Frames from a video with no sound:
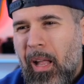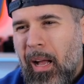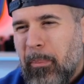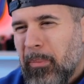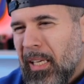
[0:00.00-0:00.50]

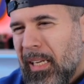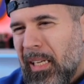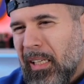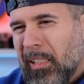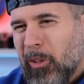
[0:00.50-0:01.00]
I'm getting
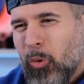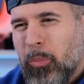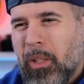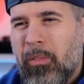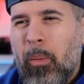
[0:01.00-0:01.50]
a little
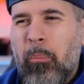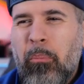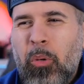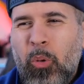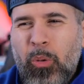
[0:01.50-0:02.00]
bit of a
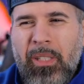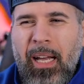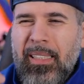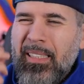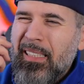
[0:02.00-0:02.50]
booze
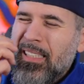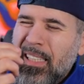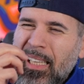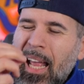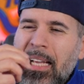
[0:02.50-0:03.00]
essence,
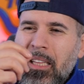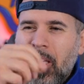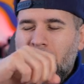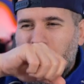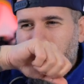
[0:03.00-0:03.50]
light
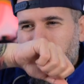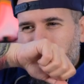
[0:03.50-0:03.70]
though.